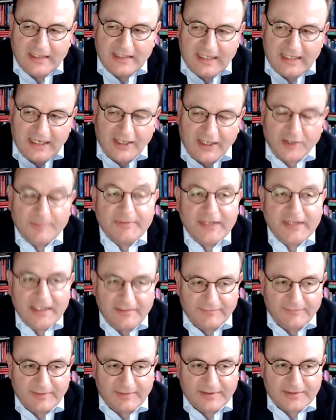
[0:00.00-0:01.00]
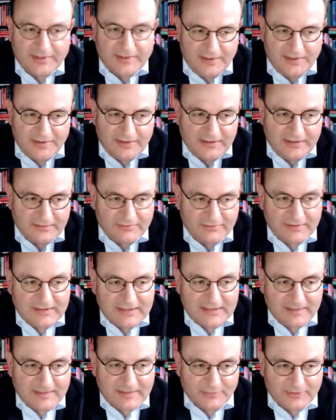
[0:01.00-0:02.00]
how behavioral change and
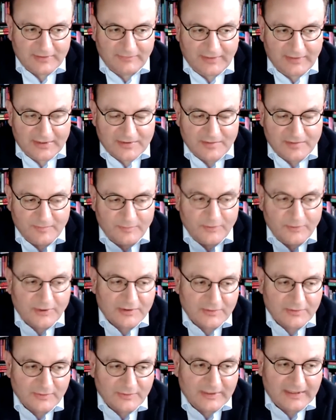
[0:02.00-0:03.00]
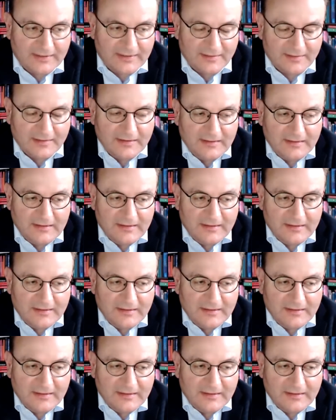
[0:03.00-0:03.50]
intrinsic motivation work together.